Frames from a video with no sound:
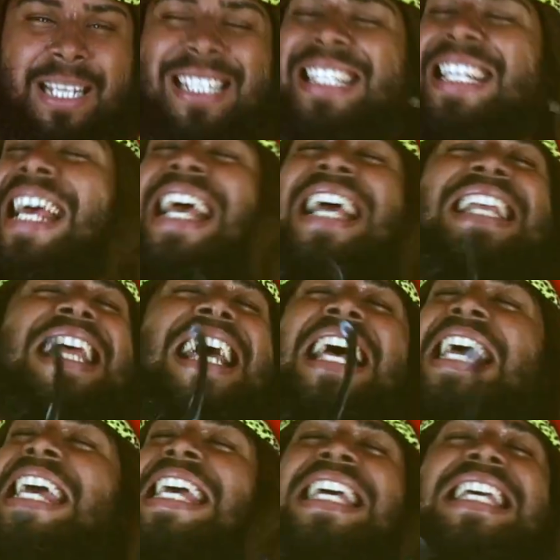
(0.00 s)
saying
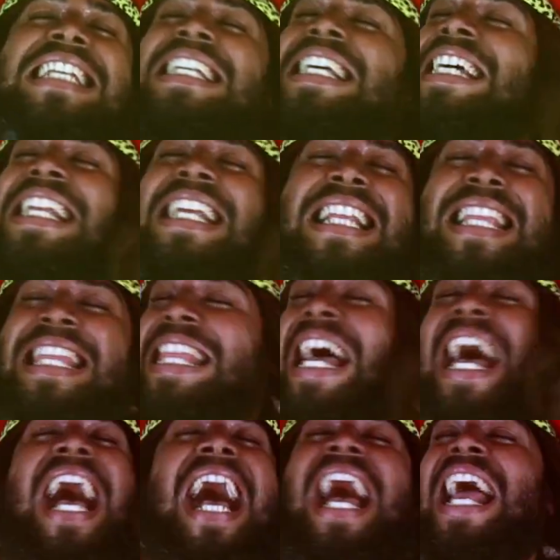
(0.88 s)
that he's gonna
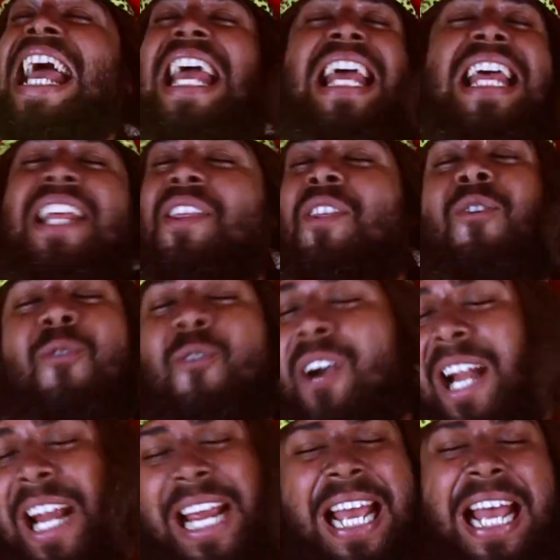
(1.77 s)
die in the
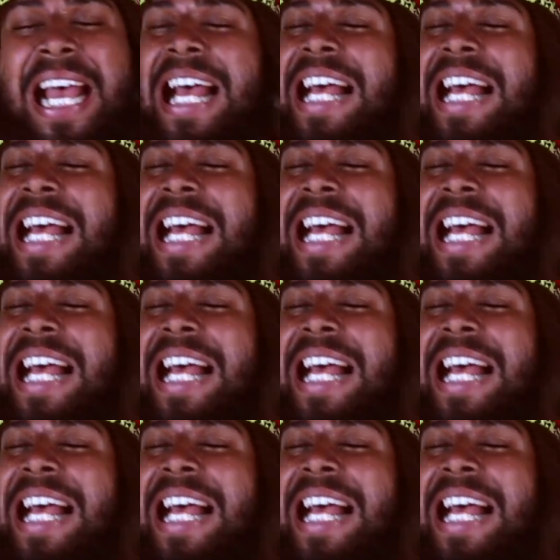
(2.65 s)
ring,